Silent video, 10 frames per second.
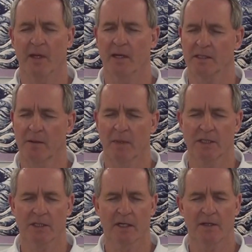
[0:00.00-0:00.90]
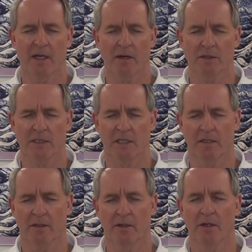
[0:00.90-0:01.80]
As I mentioned at the outset,
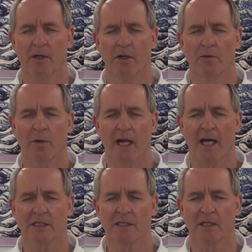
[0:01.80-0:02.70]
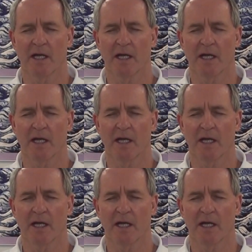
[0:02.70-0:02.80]
relaxing